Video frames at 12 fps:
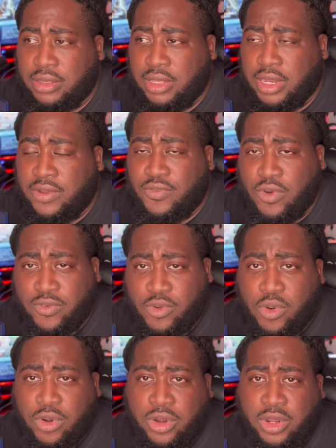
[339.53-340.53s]
in the fourth
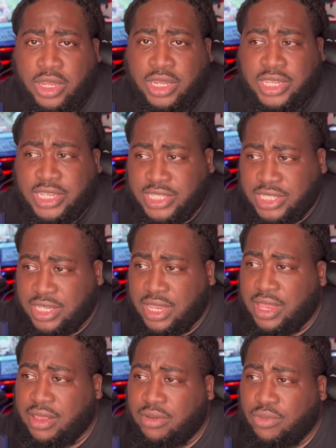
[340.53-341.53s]
quarter, at least
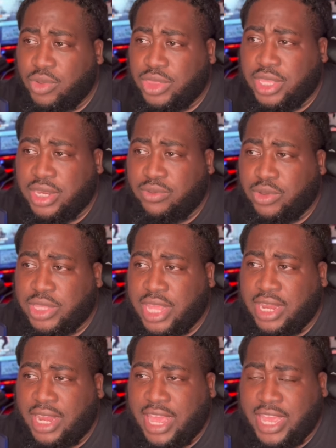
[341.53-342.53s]
with it, with
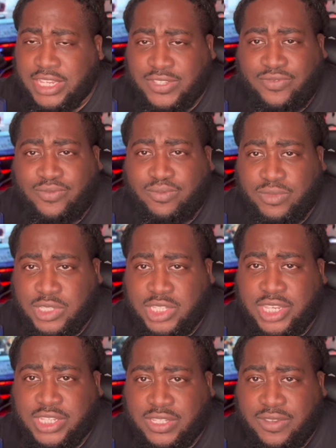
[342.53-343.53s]
that last
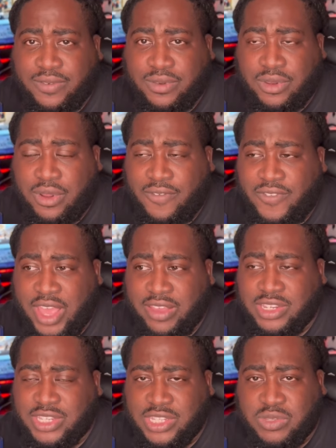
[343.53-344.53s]

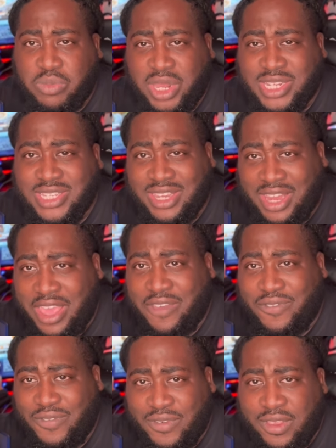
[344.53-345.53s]
5 to 6 minutes
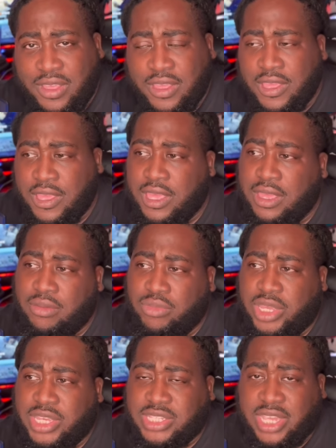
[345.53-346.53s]
left,
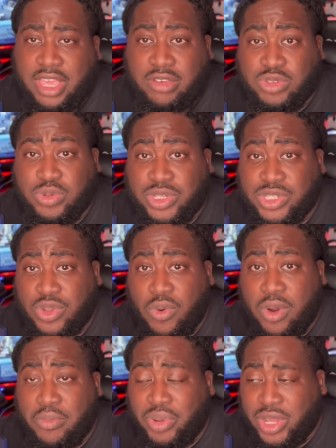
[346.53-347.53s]
because it helps with the
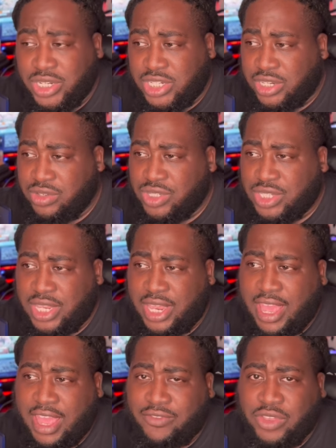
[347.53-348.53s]
scoring punch. And you've
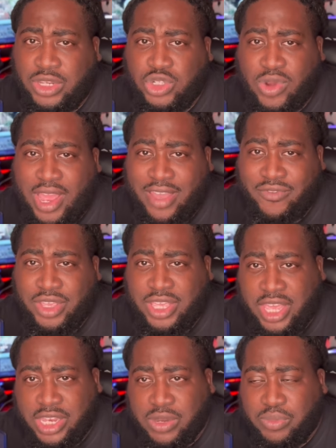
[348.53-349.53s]
seen Ivey drive and
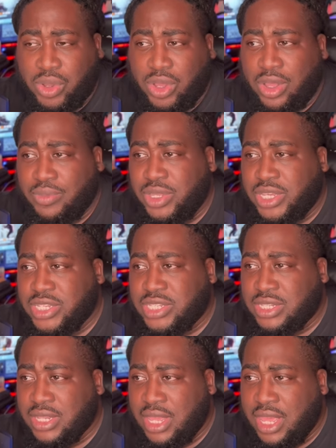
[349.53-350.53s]
kick the ball because